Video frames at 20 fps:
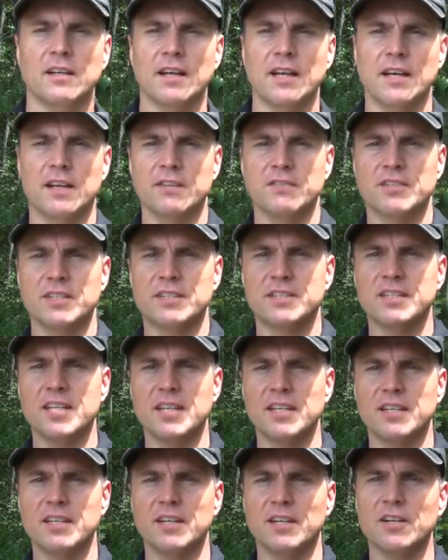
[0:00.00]
out of this
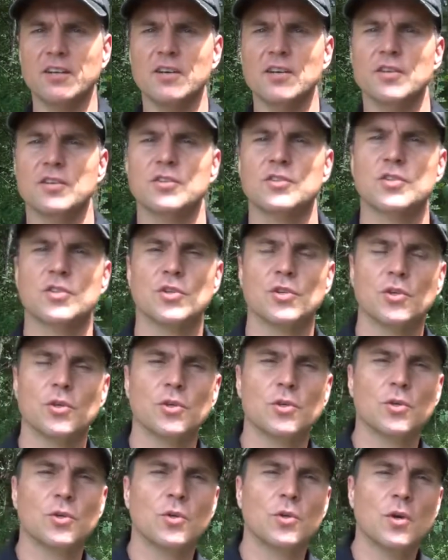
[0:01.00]
tin here
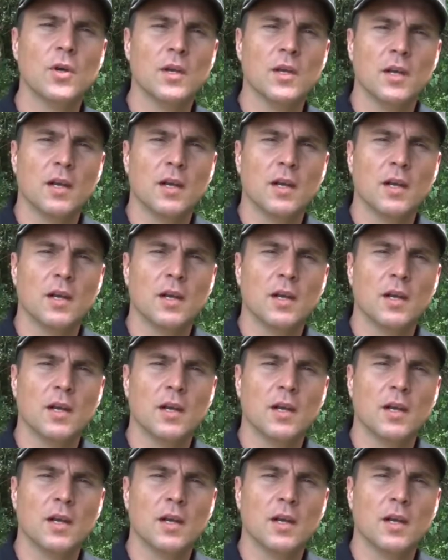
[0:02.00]
to